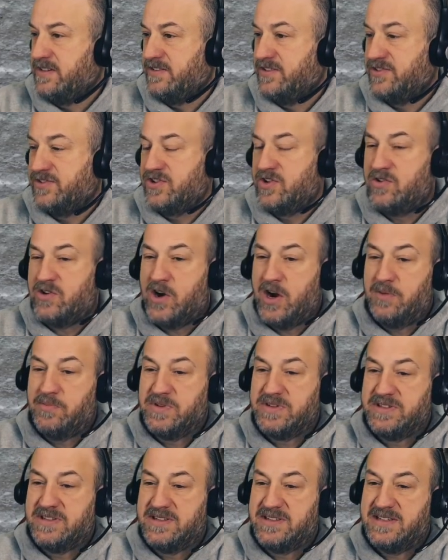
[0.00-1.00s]
There's no
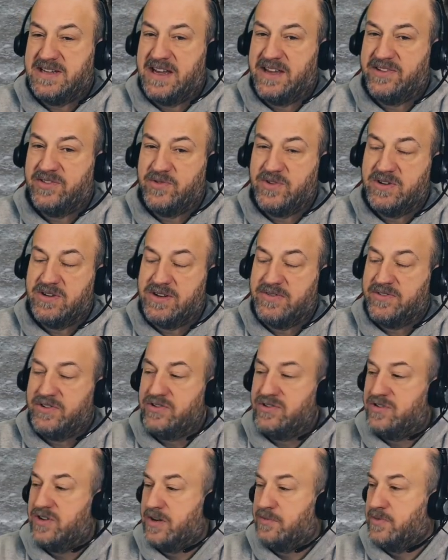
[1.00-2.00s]
carpets in this house, so we don't have to do
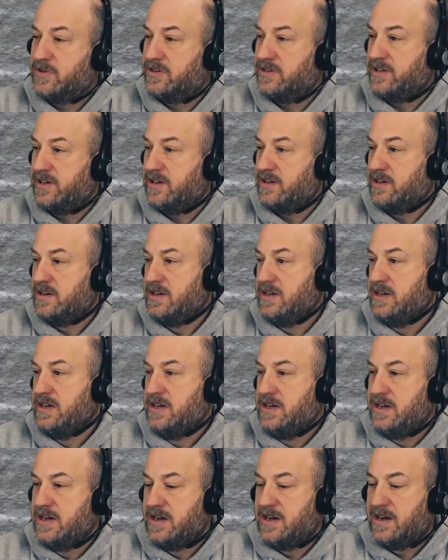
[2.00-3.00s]
carpet cleaning.
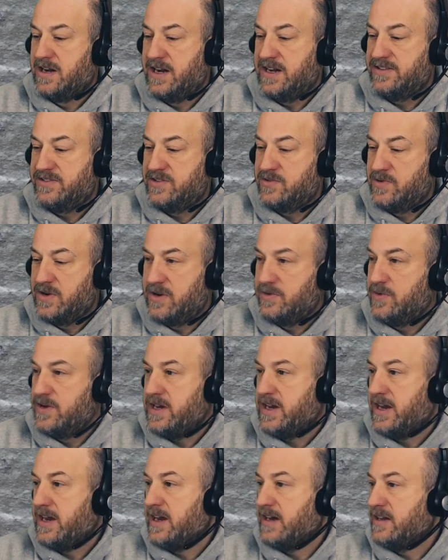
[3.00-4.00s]
All right, so where are we
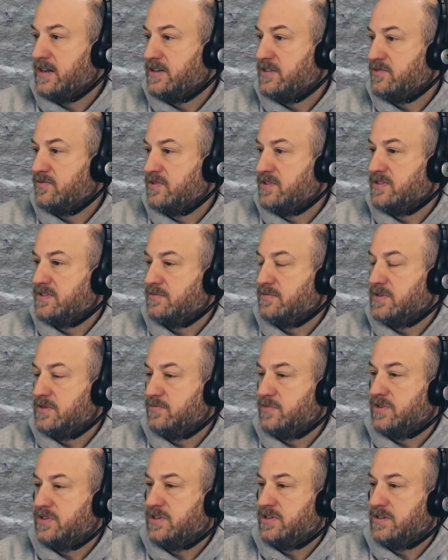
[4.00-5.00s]
at? Let's run some
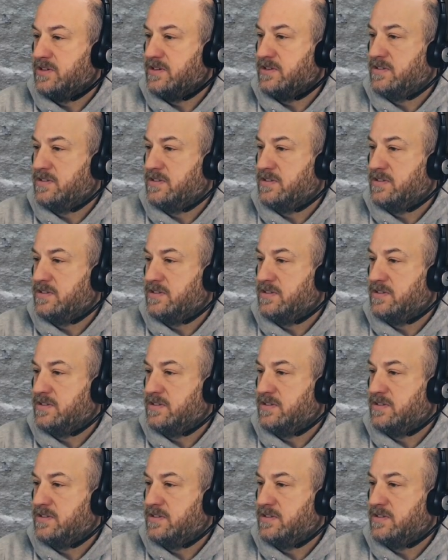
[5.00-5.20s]
numbers here.